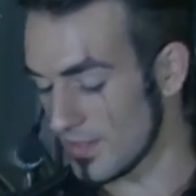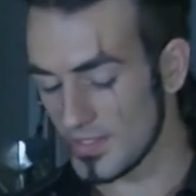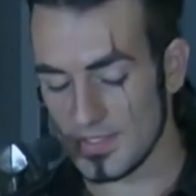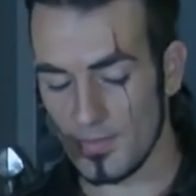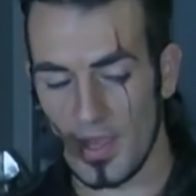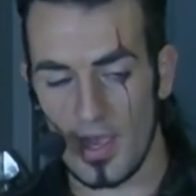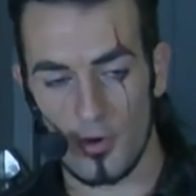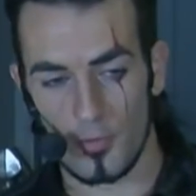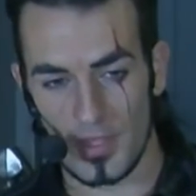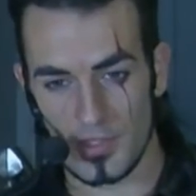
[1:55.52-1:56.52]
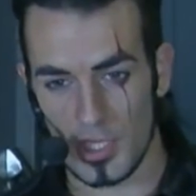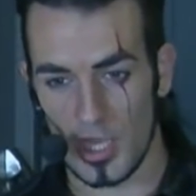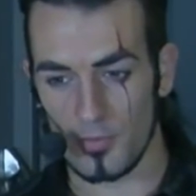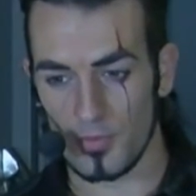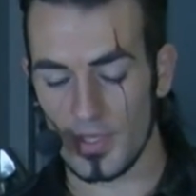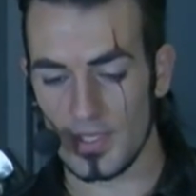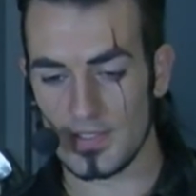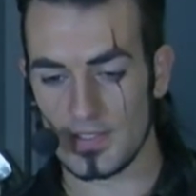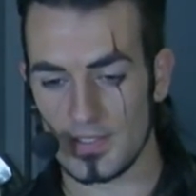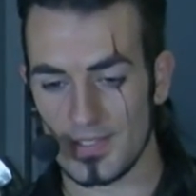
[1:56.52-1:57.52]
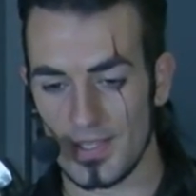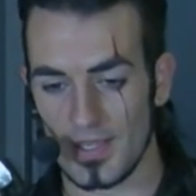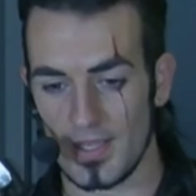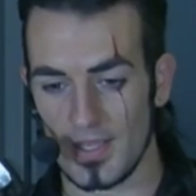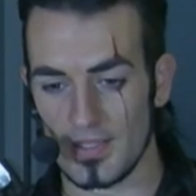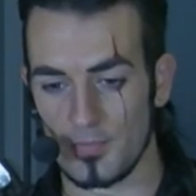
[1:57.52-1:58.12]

This is our main job. It's the